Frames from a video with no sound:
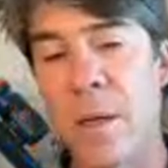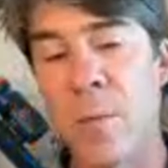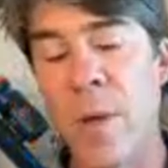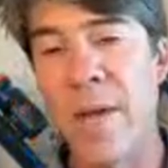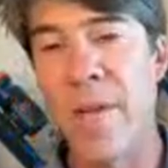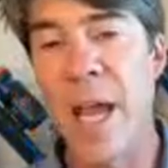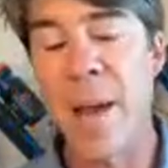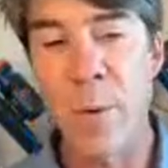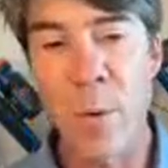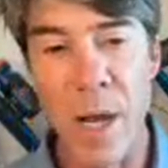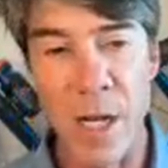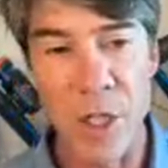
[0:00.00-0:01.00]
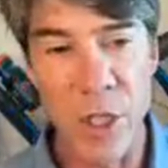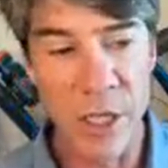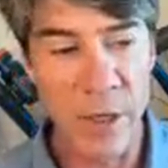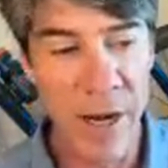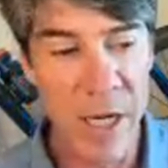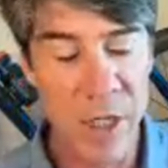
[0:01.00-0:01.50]
we have an Apple Watch
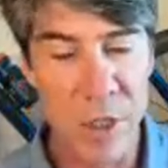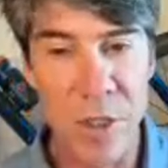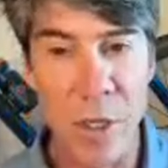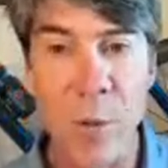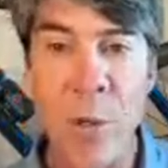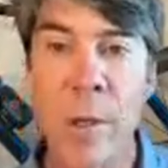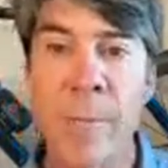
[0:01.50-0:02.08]
integration. So